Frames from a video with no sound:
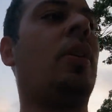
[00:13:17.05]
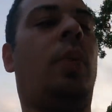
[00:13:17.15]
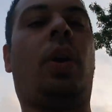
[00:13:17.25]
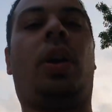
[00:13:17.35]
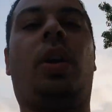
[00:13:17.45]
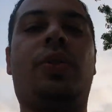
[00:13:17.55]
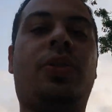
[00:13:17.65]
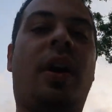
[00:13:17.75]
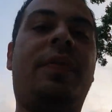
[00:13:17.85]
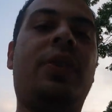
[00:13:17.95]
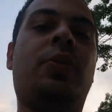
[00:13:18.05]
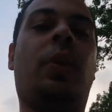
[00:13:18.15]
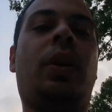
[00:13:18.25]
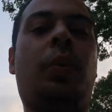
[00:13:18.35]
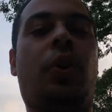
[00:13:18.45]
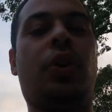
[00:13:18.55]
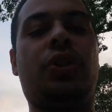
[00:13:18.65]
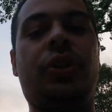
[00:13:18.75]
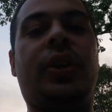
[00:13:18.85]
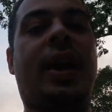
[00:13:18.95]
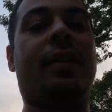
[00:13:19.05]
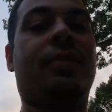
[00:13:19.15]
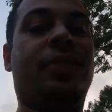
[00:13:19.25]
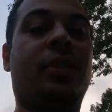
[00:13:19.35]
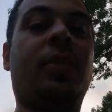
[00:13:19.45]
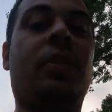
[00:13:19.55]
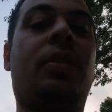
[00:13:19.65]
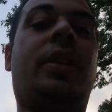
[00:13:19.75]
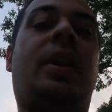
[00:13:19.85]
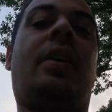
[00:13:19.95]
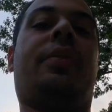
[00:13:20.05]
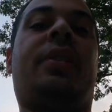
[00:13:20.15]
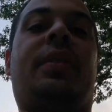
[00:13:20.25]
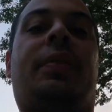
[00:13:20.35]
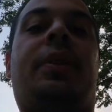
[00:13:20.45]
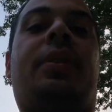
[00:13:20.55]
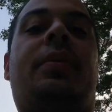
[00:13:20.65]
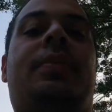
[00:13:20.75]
We're going to go drive each one, and we're going to show you how they're similar and how they're different.